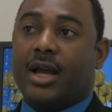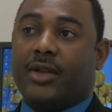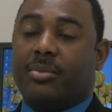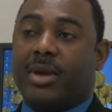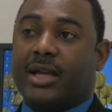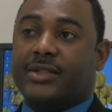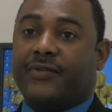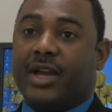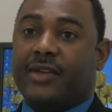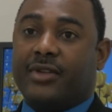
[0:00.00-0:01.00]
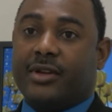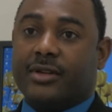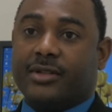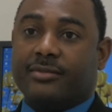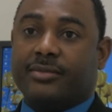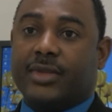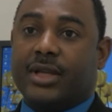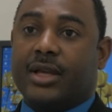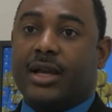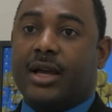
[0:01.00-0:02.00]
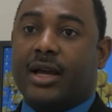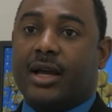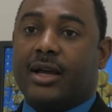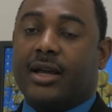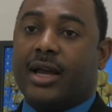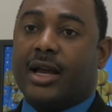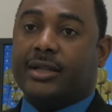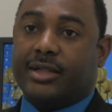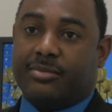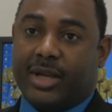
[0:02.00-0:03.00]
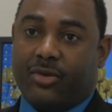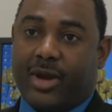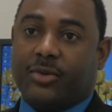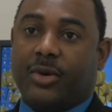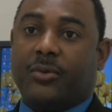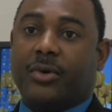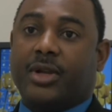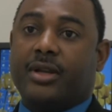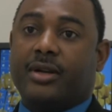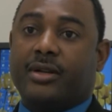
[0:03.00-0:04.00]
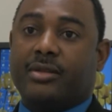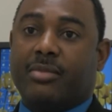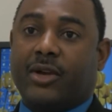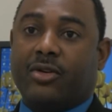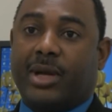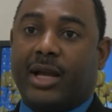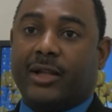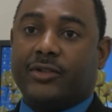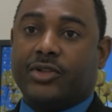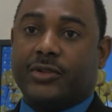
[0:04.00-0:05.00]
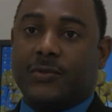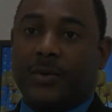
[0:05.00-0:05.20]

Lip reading: the past 5 years. I did my graduate work here in microbiology as